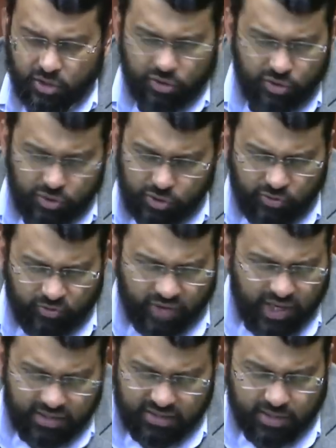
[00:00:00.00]
Do you
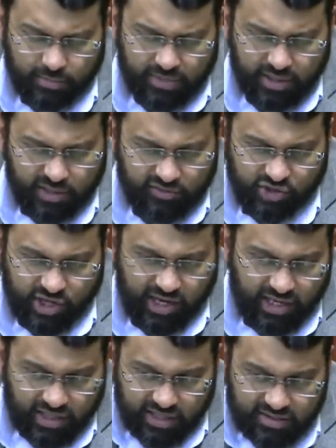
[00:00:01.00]
find something of
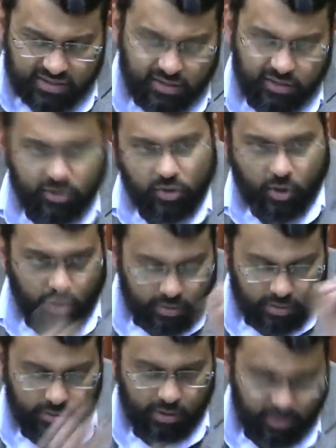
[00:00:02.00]
Jahiliyyah still in your heart
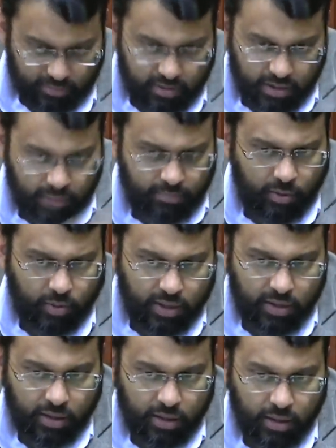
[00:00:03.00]
in
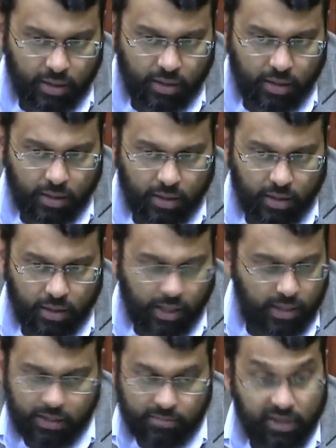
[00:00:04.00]
Buwana?
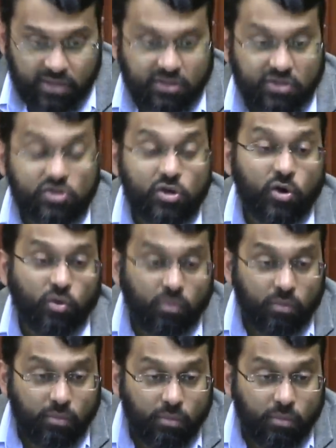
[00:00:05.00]
And the man says, No.